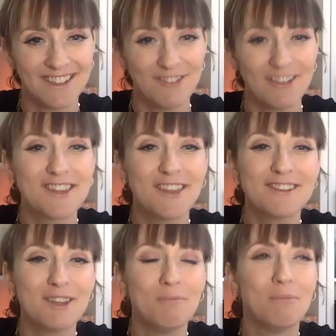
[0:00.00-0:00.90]
There's something
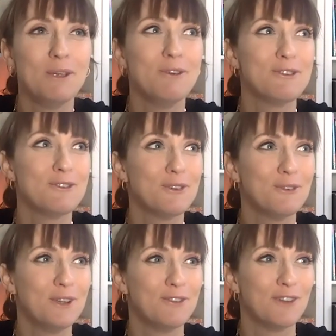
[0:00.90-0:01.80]
so beautiful
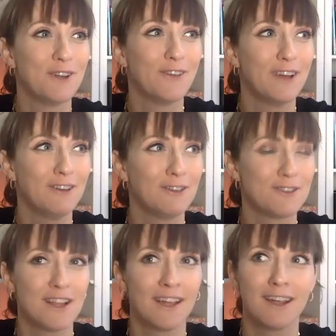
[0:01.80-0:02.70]
when you figure out you're
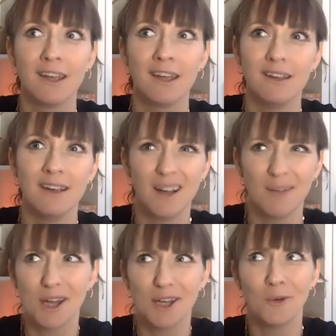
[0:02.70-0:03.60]
just like, I'm
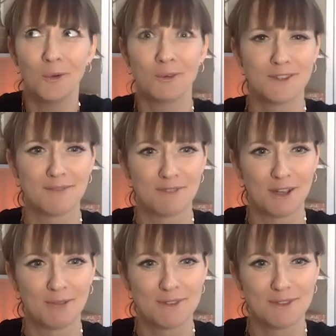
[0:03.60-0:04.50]
kind of awkward
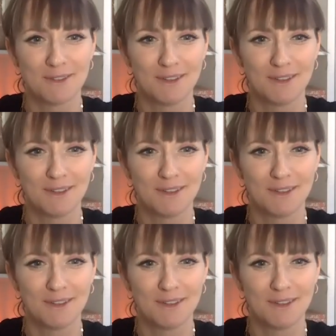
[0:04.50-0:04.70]
sometimes.